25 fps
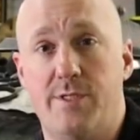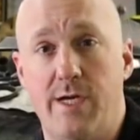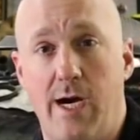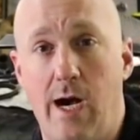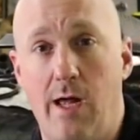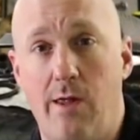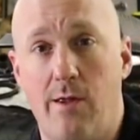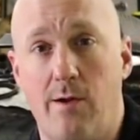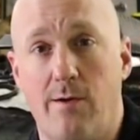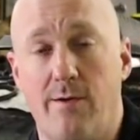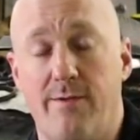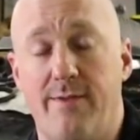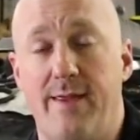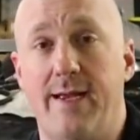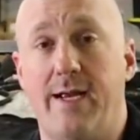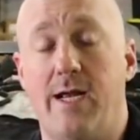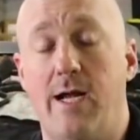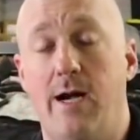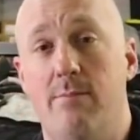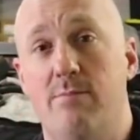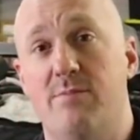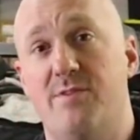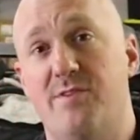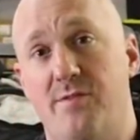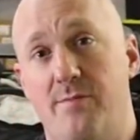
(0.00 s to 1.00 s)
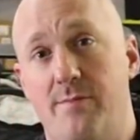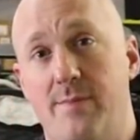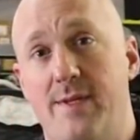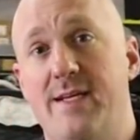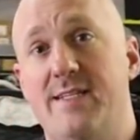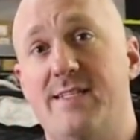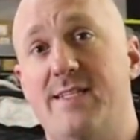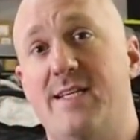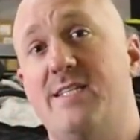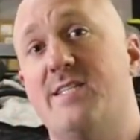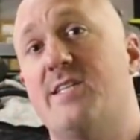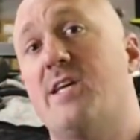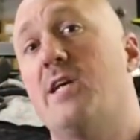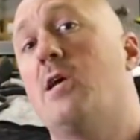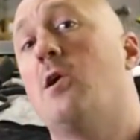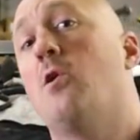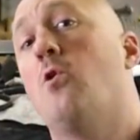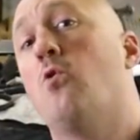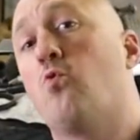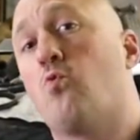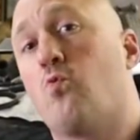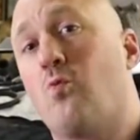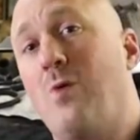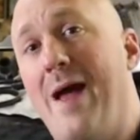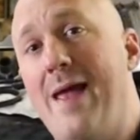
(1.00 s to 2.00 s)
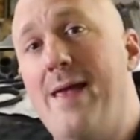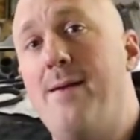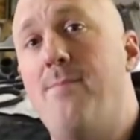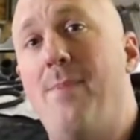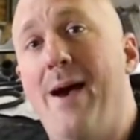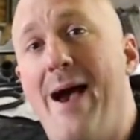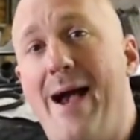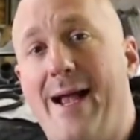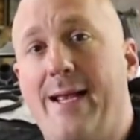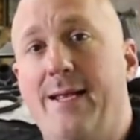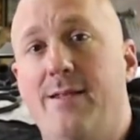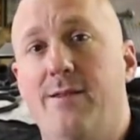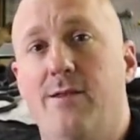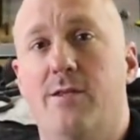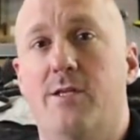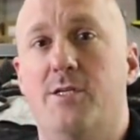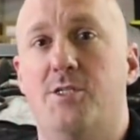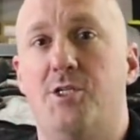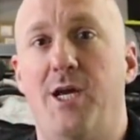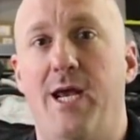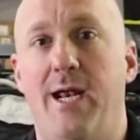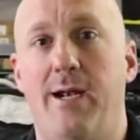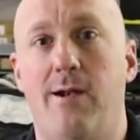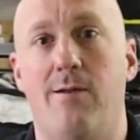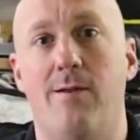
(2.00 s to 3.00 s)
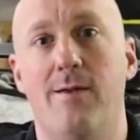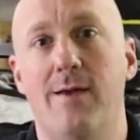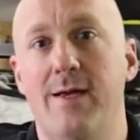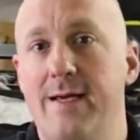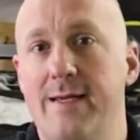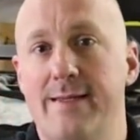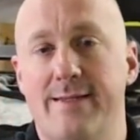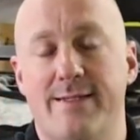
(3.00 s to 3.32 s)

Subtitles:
dollar that comes from this is gonna go right back into the channel.